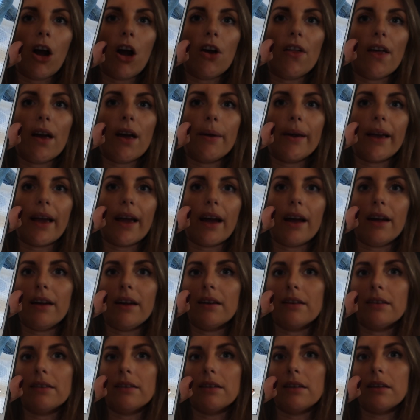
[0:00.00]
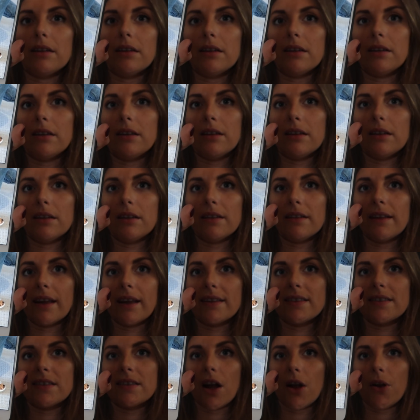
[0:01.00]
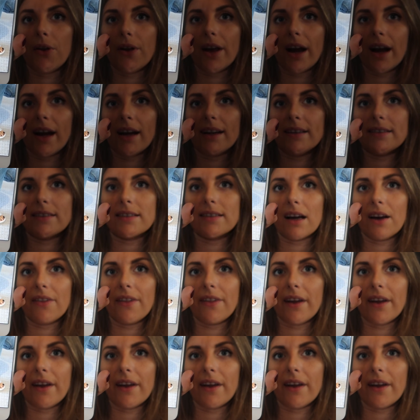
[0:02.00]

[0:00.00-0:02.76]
there we go. It's so nice. I